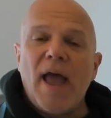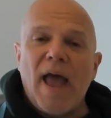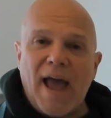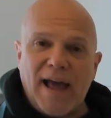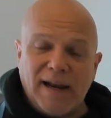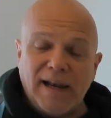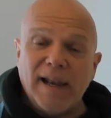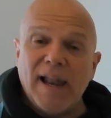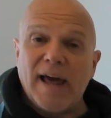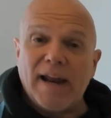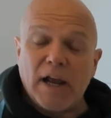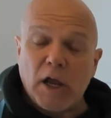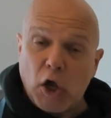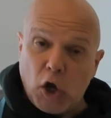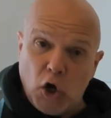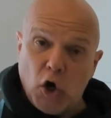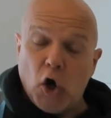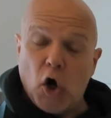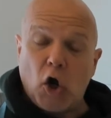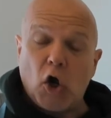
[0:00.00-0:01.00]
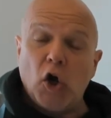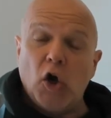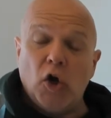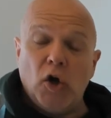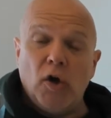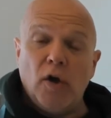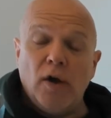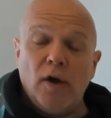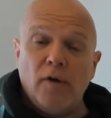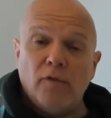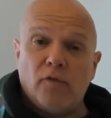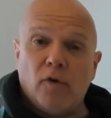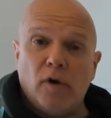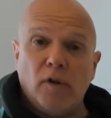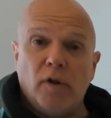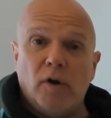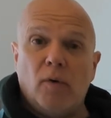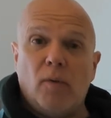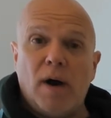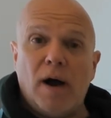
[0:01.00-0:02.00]
and let it cook for a
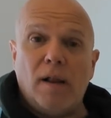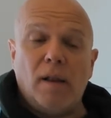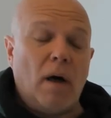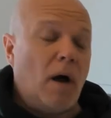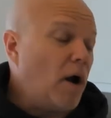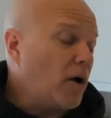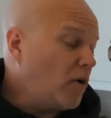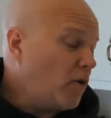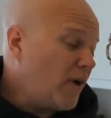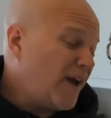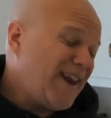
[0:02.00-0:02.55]
little while longer.